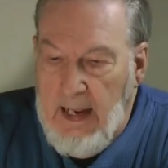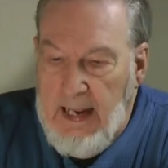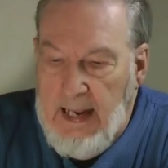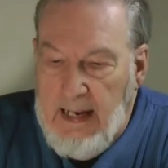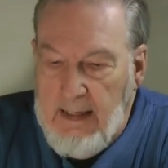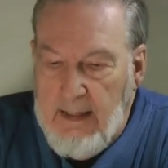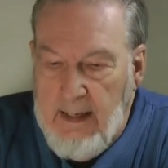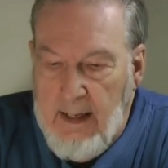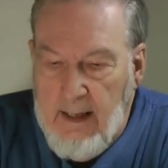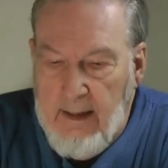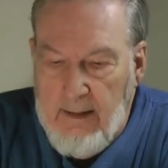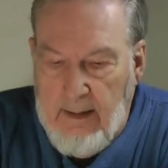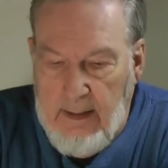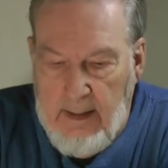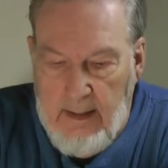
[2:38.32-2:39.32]

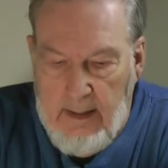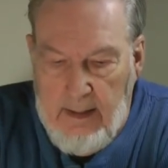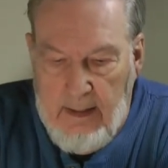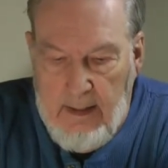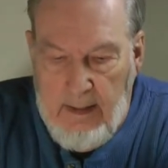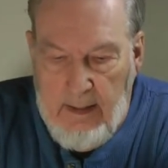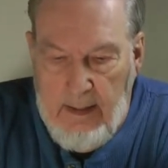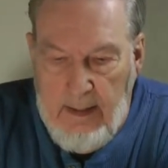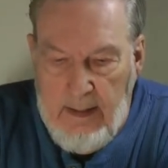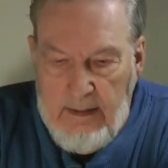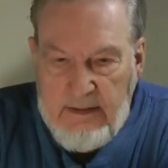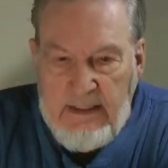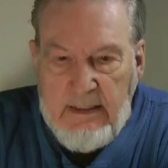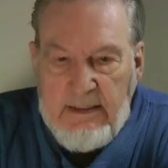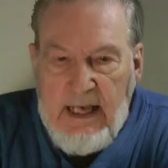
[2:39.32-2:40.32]
And
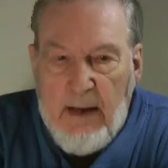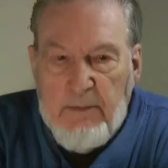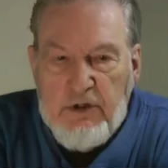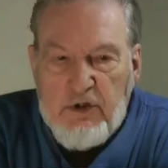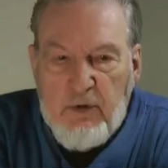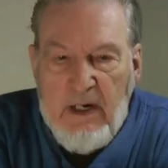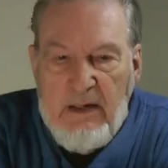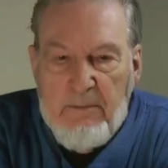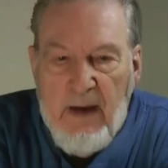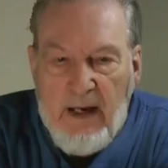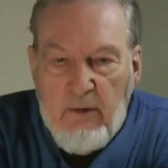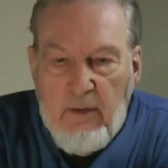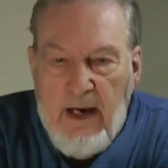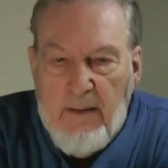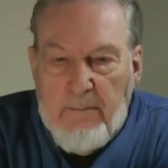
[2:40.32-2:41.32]
since I was trained by
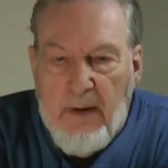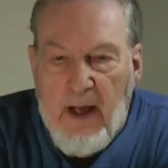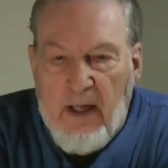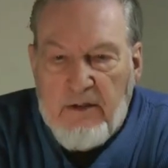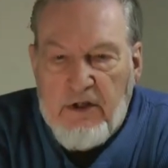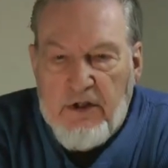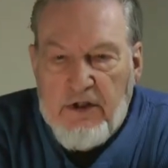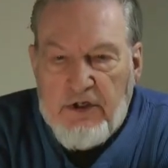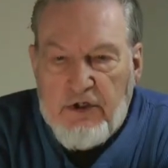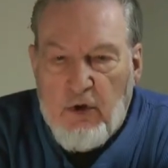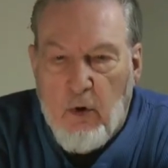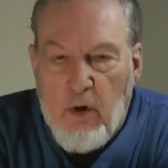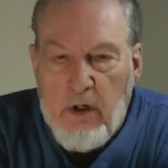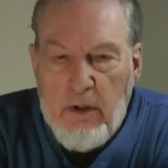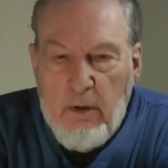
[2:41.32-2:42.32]
Grandpa to the
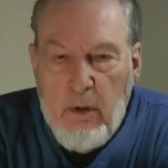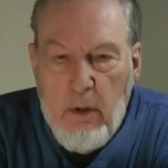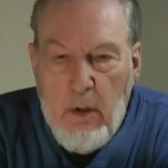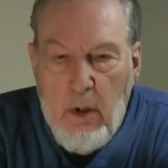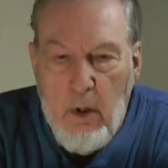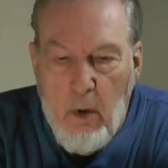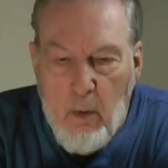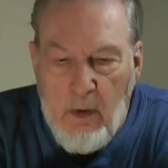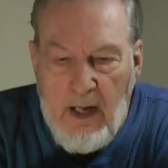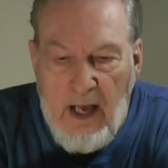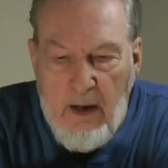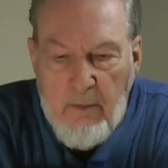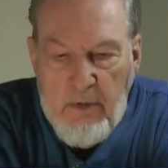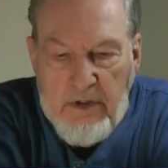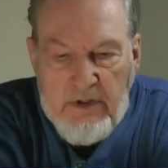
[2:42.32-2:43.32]
sword when
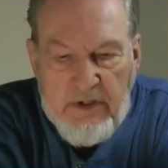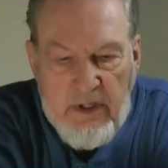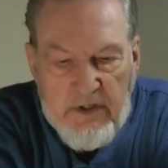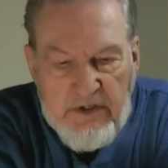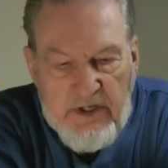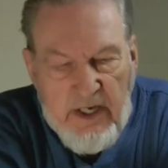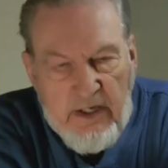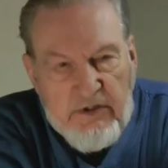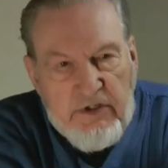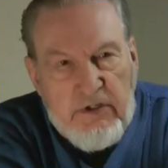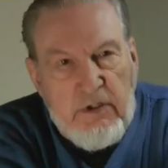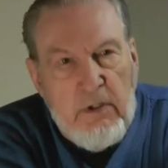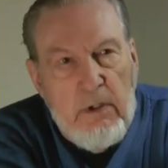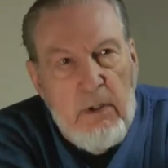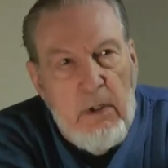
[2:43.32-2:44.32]
I was
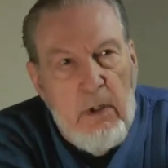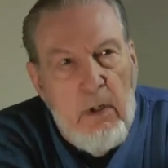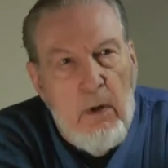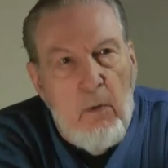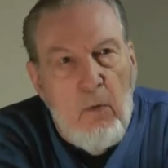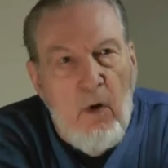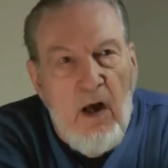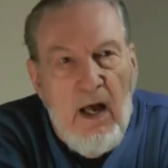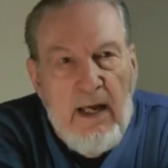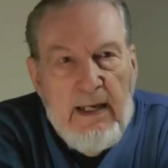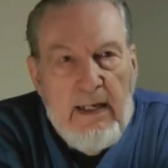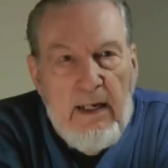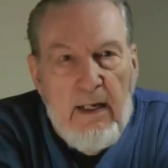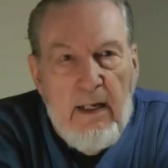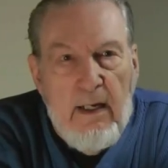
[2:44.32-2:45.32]
6,
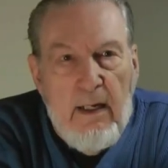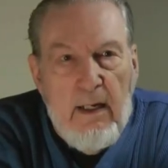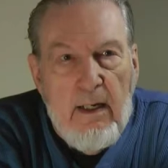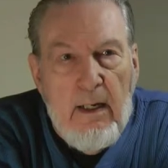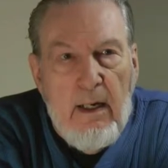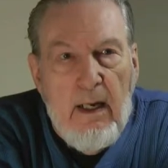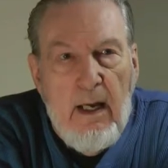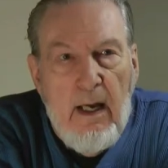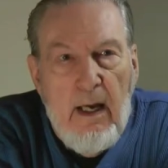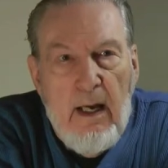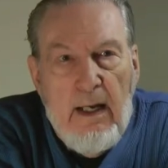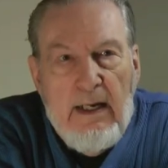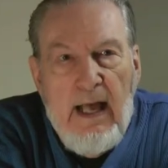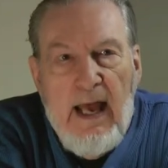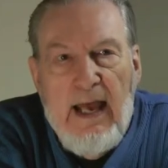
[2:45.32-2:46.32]

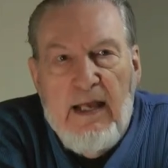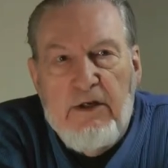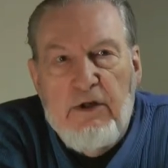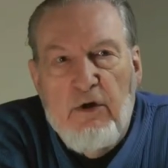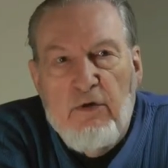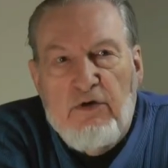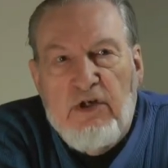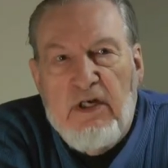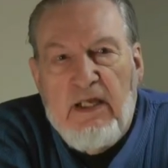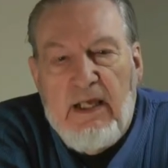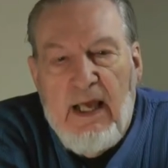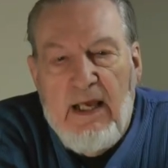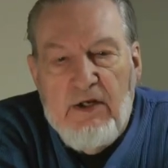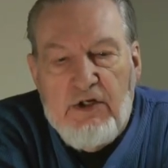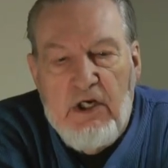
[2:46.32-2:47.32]
and I had used it
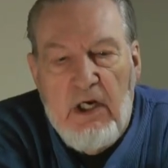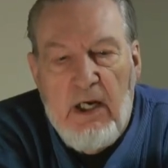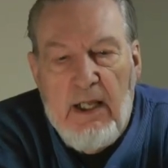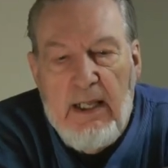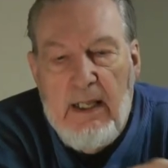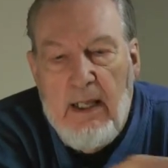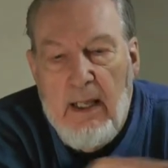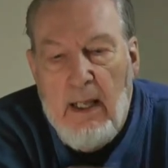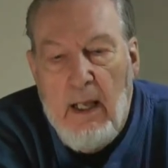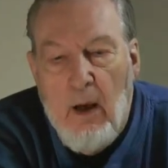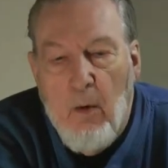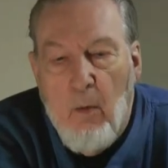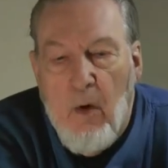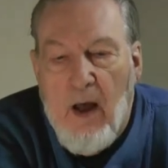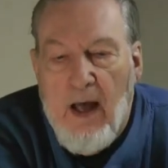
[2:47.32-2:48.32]
occasionally,
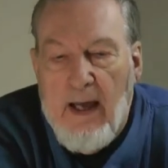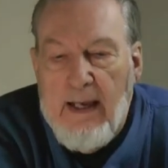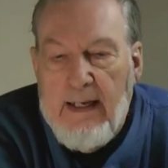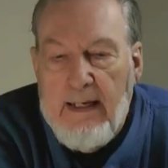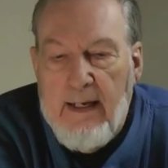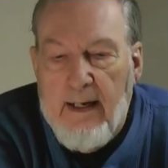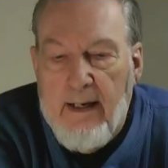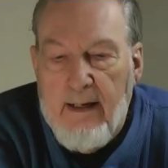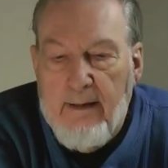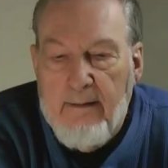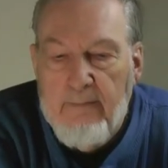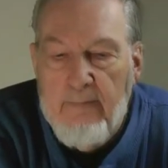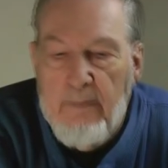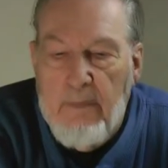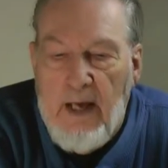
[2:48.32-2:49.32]
I
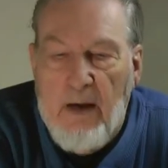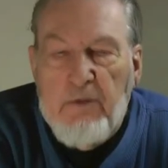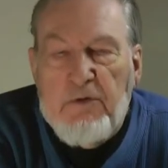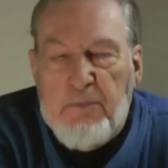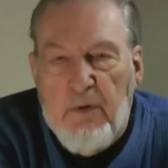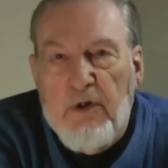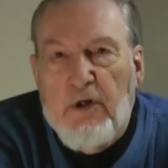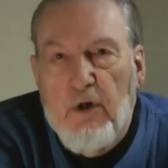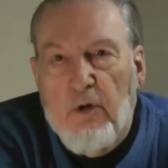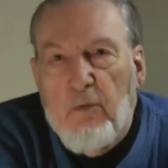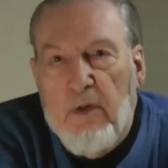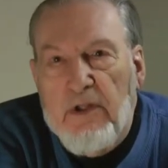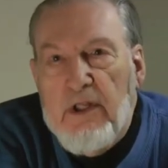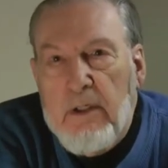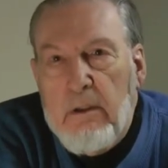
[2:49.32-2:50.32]
was pretty good
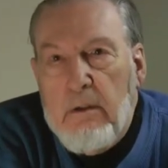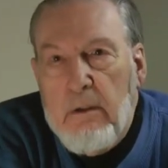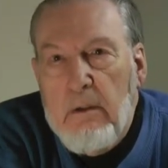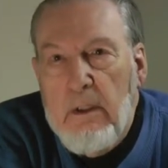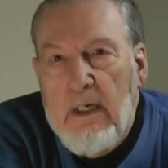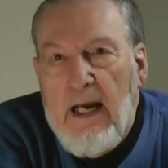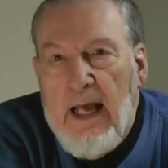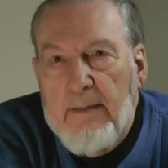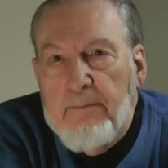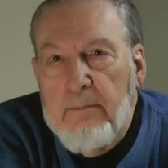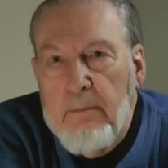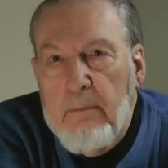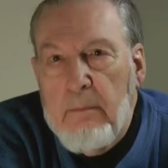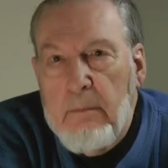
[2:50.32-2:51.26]
with it, and I